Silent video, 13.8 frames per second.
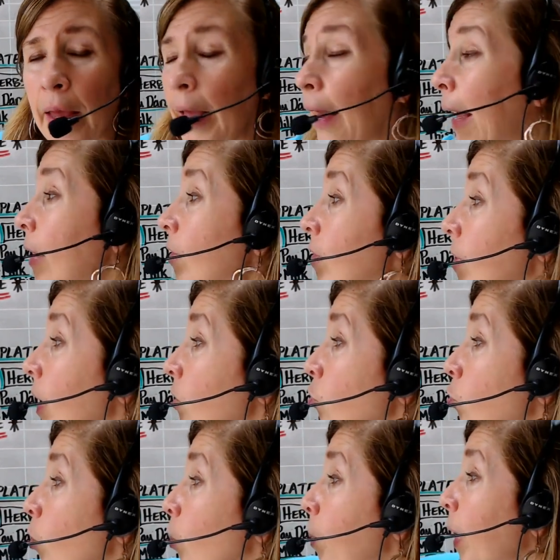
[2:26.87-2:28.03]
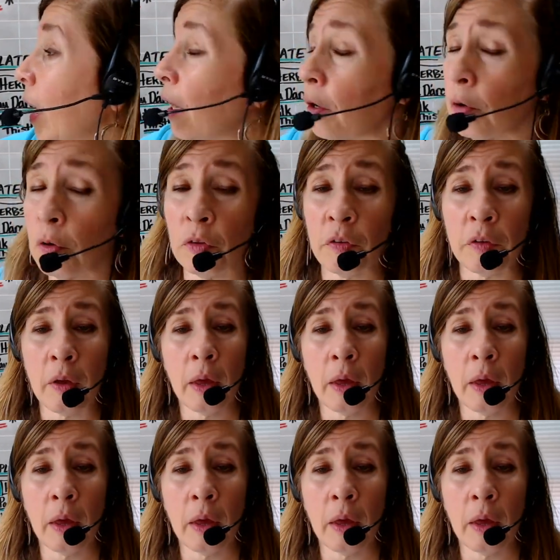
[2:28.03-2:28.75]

ancestral patterns,